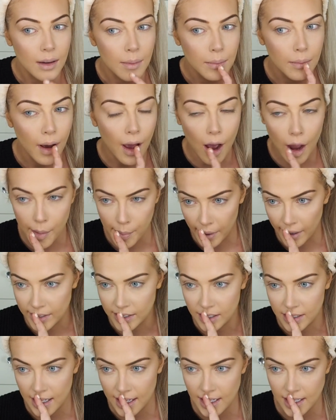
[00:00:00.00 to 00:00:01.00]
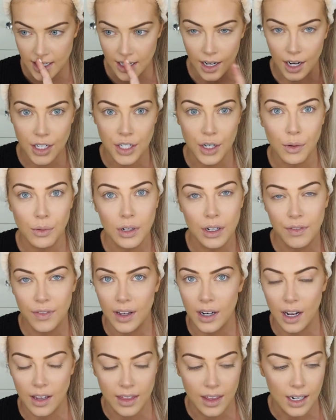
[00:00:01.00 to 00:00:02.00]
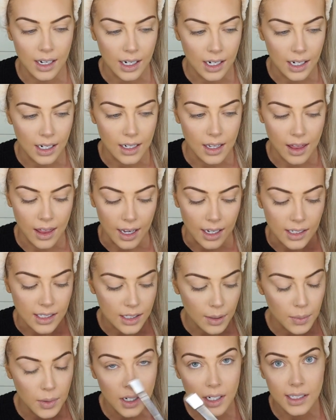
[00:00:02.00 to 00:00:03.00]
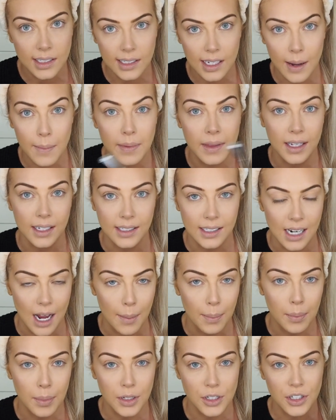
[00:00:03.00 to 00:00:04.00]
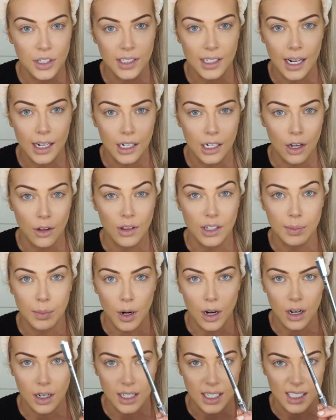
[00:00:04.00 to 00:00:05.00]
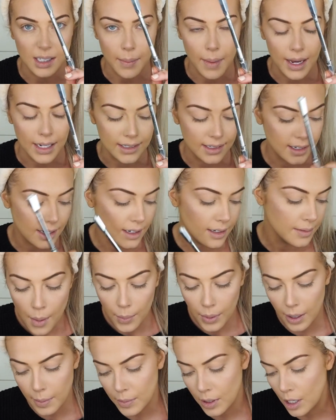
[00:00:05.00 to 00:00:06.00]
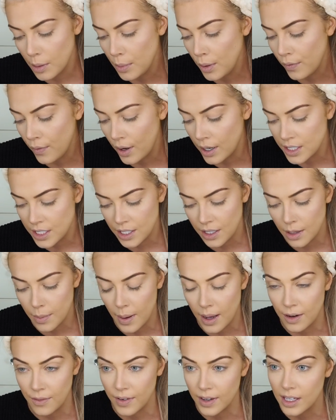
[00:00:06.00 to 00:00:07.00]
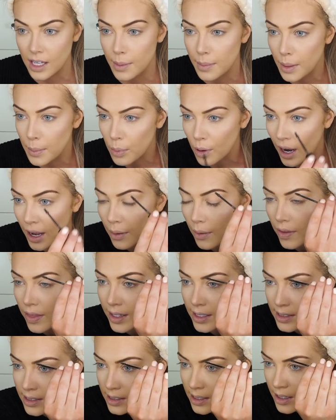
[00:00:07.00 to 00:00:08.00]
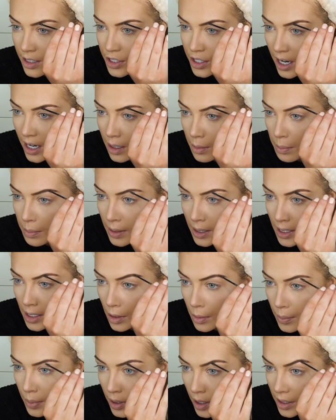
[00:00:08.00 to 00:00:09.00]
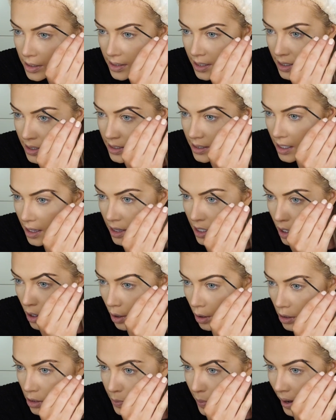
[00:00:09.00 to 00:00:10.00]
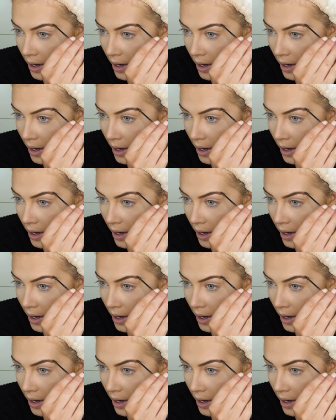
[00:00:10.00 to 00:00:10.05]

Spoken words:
my eyebrows are tinted, I don't really feel like they need this. So I'm going to skip this step, but just let you know this product is amazing. But I'm going to move on to the Benefit Gimme Brow, and this is in the shade medium because it's the old